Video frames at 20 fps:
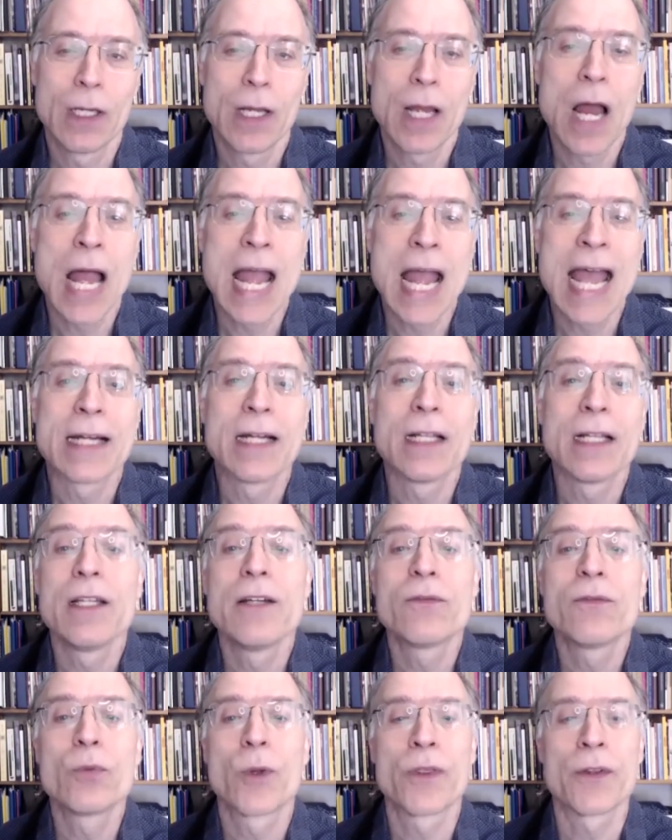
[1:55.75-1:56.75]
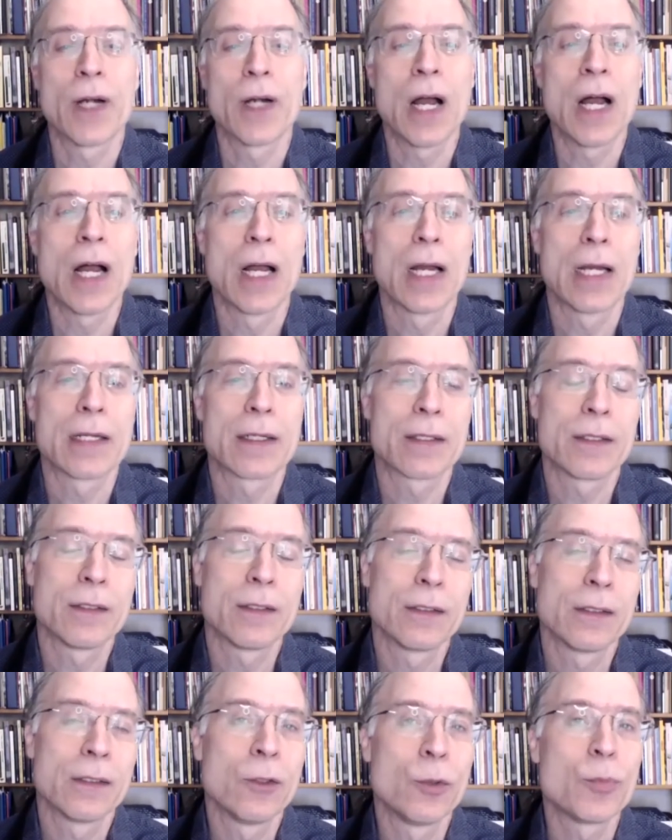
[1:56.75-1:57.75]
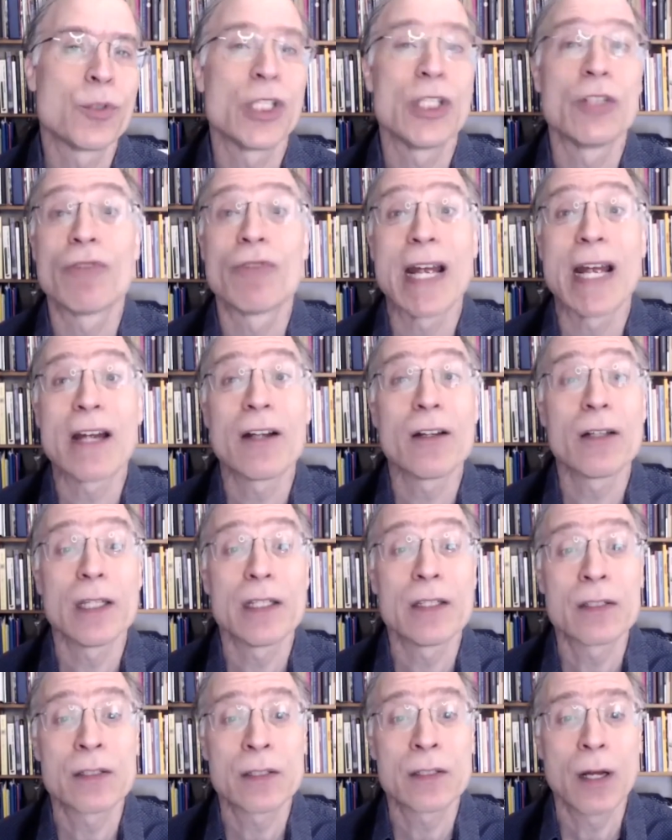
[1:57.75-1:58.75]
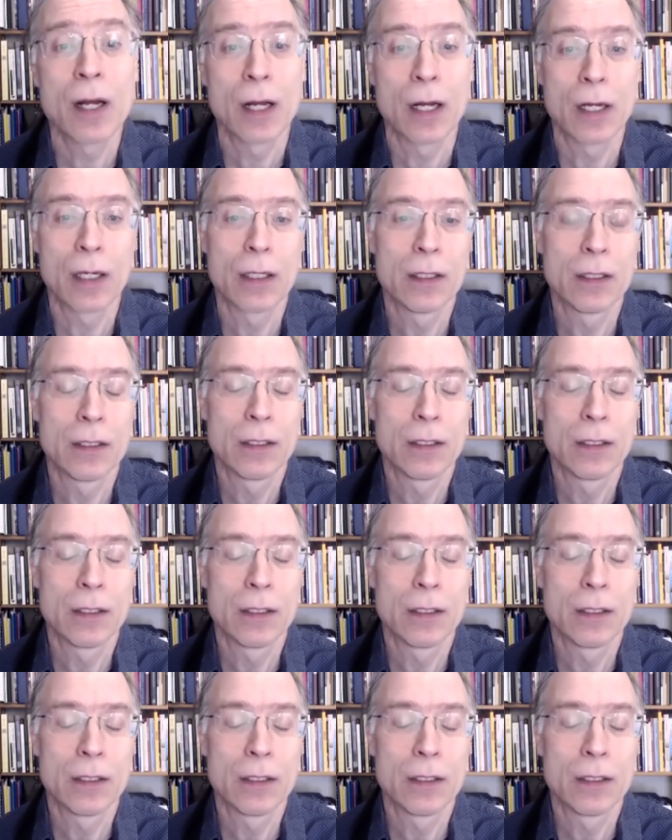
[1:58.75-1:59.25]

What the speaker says: Hanne lived with her aunt, whom she rarely saw,